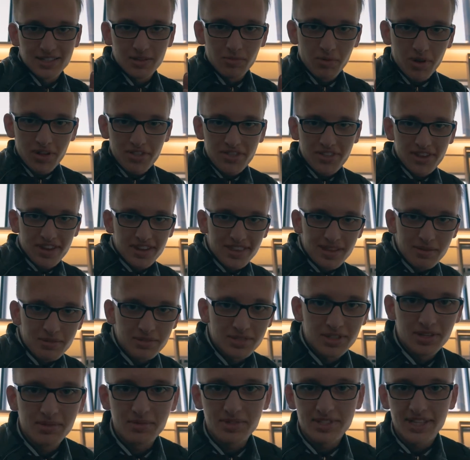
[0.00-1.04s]
One thing that was
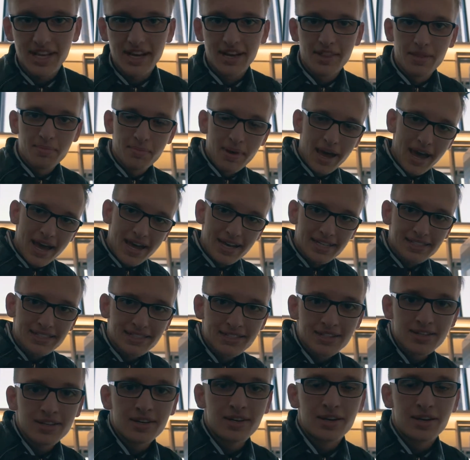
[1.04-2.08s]
always done in the past,